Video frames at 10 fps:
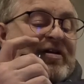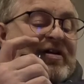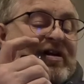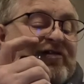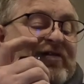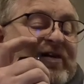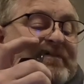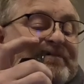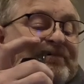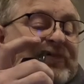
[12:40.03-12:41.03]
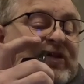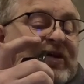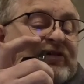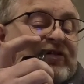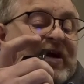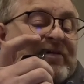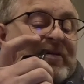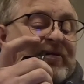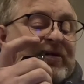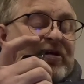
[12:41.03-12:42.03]
No. Not too happy
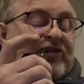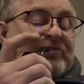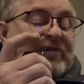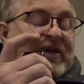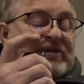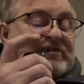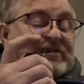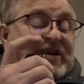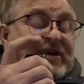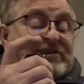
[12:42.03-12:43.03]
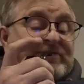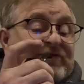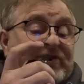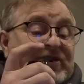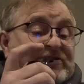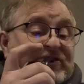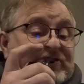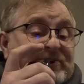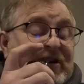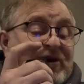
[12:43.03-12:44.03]
about the cost, but that's the tax, I'm afraid. It's not the
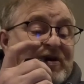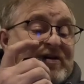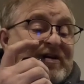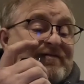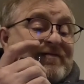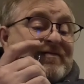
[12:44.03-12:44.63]
tobacco itself.